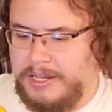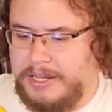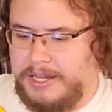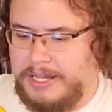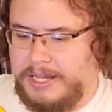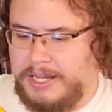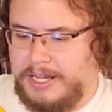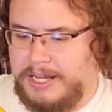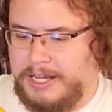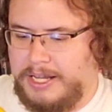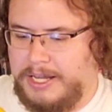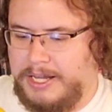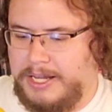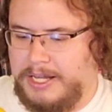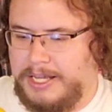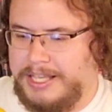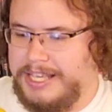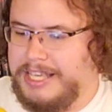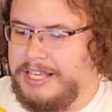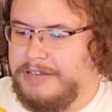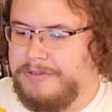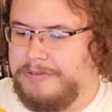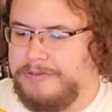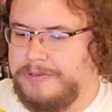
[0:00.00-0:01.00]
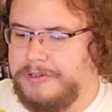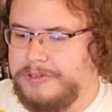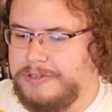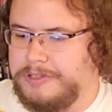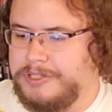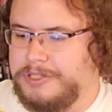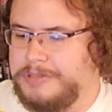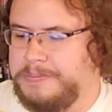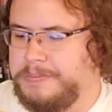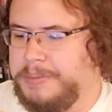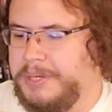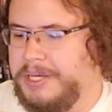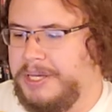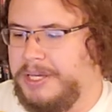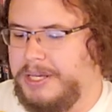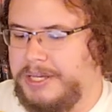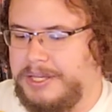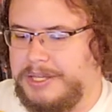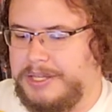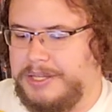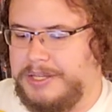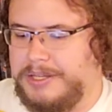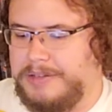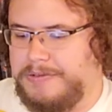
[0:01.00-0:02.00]
Uh, Evil
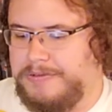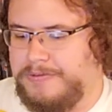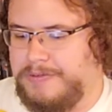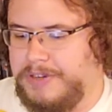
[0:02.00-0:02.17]
Speak